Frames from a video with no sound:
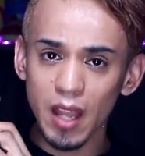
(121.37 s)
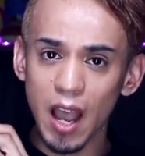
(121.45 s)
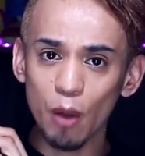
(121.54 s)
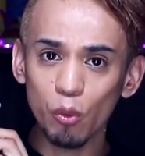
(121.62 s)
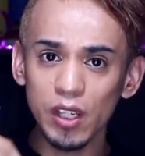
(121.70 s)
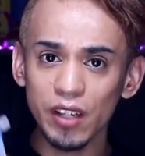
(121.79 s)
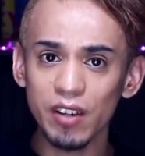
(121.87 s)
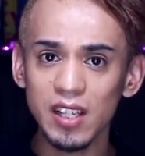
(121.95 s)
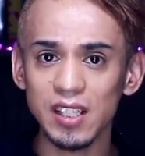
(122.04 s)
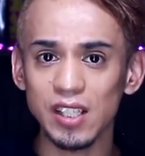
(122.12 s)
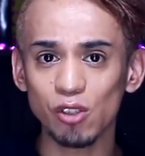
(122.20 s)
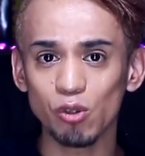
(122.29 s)
I will leave
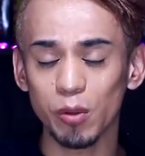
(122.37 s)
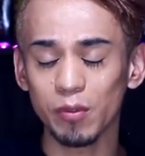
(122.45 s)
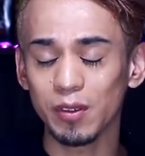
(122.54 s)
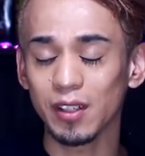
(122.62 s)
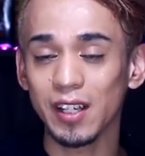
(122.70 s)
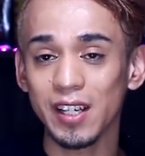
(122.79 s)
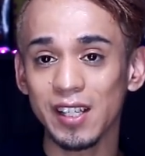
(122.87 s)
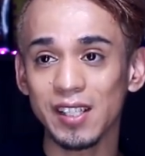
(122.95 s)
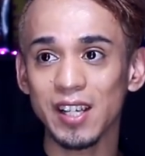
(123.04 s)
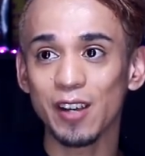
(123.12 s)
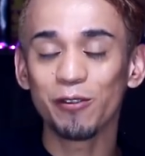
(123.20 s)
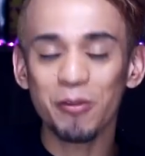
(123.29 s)
his
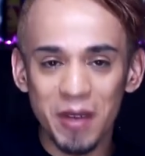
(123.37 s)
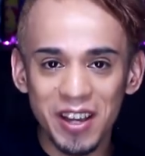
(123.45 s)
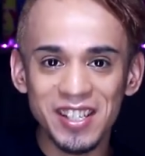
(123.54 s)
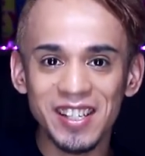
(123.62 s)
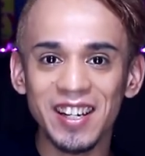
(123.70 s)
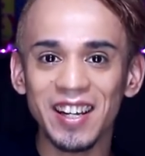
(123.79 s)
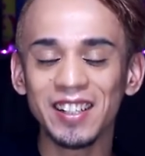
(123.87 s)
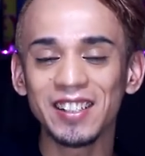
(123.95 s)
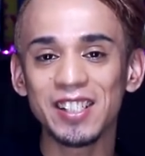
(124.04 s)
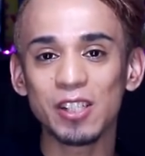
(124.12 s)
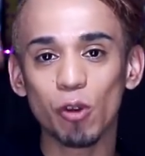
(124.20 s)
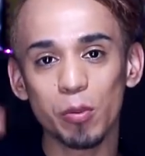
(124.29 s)
his information in the
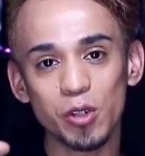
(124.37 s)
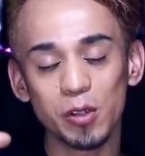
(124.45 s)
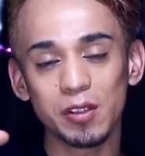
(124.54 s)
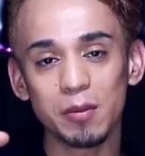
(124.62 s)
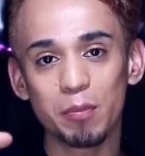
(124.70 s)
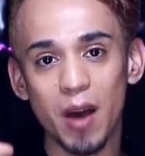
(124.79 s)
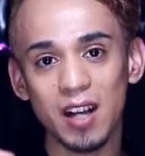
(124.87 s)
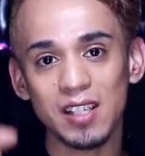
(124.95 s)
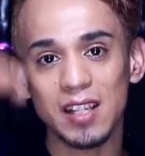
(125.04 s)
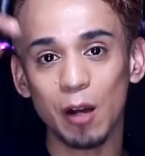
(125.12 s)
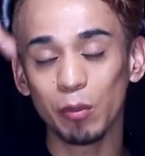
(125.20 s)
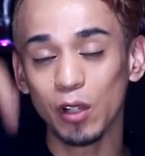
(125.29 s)
description box
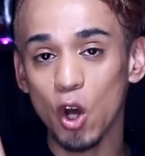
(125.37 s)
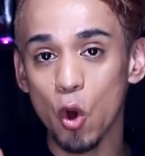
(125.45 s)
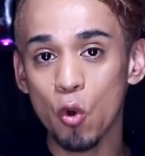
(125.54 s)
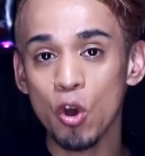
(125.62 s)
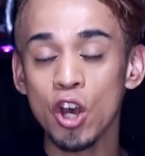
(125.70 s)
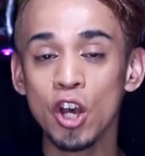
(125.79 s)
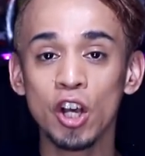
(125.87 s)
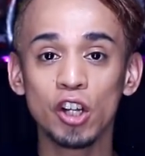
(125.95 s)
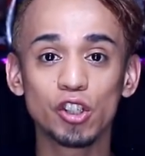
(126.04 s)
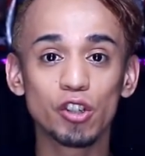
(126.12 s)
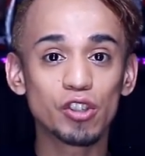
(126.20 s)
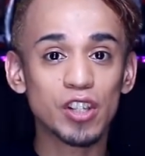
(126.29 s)
down below
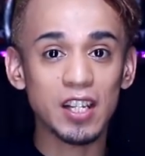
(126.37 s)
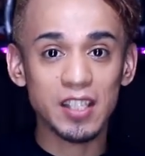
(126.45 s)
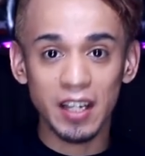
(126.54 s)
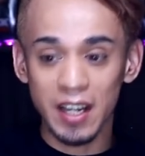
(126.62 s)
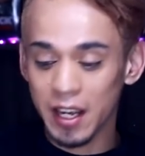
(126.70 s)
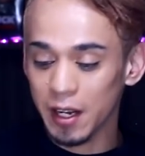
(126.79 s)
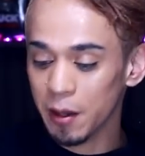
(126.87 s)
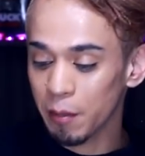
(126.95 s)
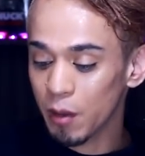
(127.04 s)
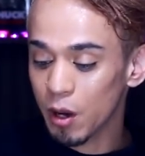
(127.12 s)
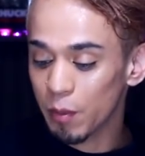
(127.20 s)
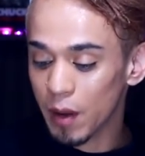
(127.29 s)
so you guys can hit
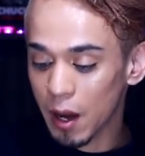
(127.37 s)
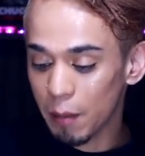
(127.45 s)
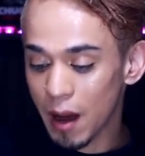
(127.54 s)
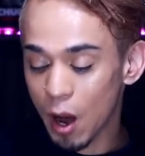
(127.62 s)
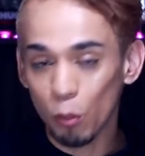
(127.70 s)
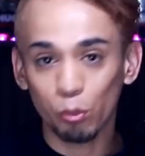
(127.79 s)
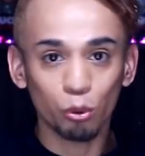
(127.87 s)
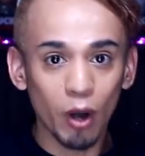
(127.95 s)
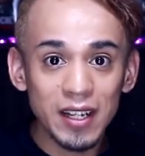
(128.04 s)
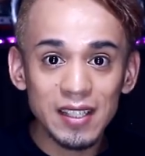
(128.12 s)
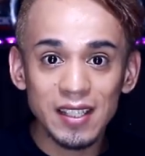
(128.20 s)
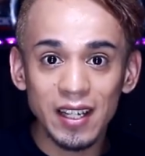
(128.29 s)
him up about
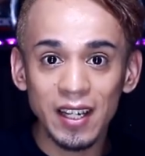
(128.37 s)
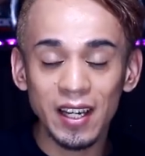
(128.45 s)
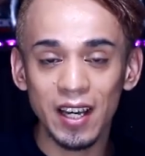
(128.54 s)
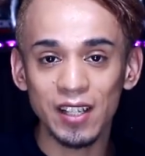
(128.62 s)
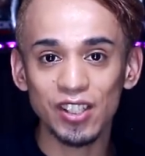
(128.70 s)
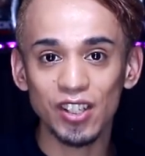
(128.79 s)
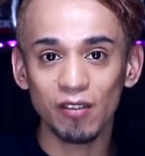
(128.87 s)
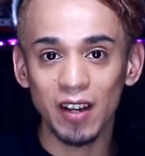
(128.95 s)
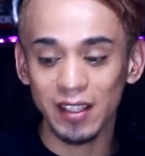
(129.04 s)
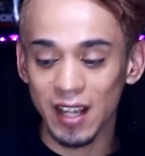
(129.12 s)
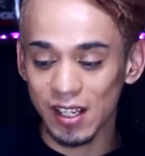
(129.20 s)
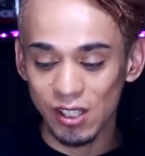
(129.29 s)
pricing and stuff
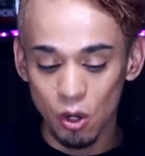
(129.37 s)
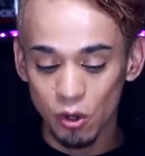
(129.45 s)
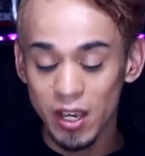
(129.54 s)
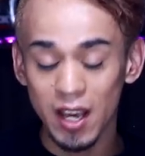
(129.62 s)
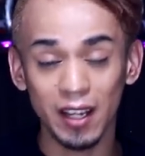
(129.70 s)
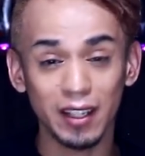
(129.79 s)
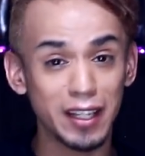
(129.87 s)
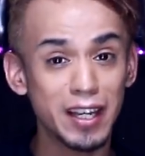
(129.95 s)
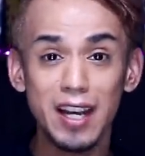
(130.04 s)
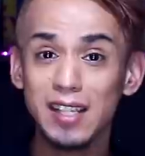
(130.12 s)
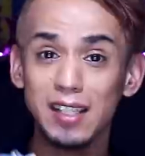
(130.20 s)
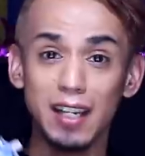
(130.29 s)
like that so yeah he
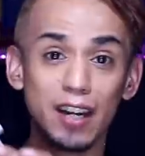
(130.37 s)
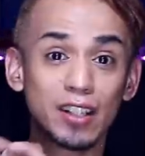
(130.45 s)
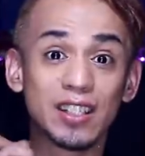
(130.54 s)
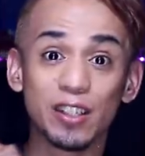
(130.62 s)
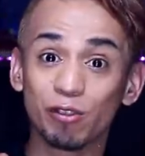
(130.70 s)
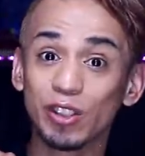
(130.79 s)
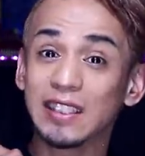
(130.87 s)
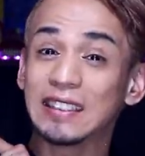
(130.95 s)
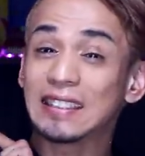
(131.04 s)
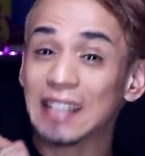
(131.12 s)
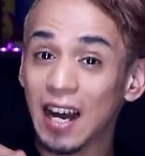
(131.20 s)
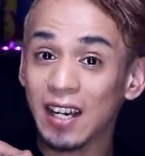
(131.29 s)
has a lot of different
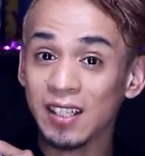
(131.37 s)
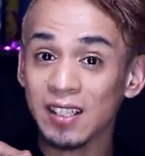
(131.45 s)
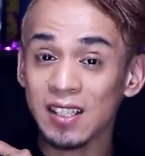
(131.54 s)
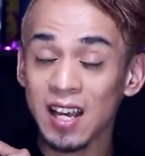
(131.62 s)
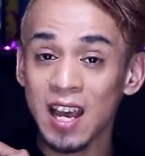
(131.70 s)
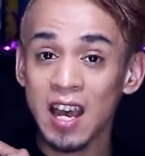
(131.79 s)
designs